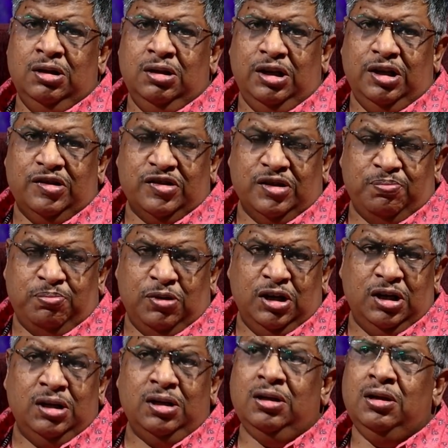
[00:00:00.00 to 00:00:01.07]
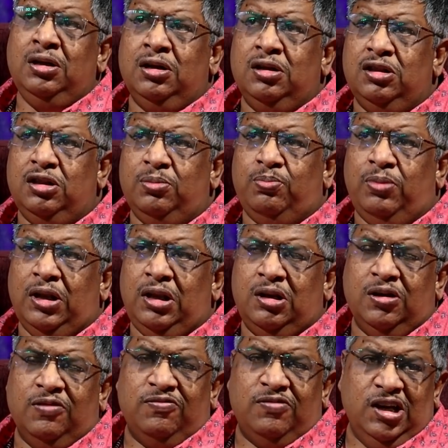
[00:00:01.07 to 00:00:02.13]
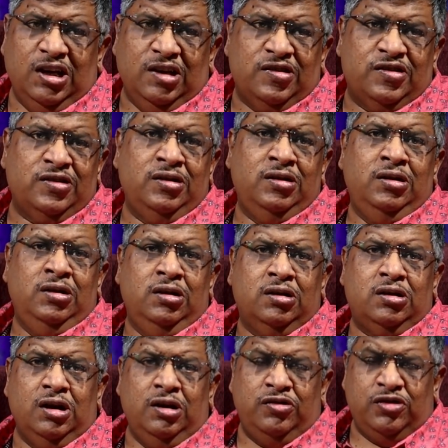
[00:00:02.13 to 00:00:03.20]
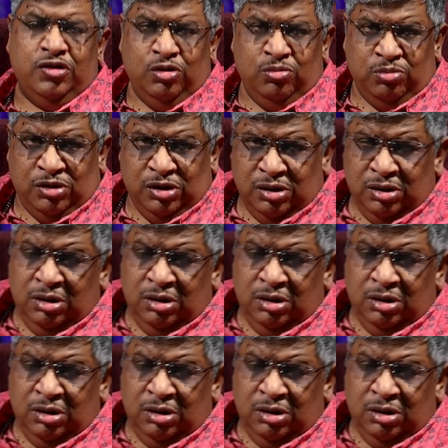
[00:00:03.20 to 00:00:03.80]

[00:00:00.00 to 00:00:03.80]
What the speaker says: they supply the bulk of gas consumed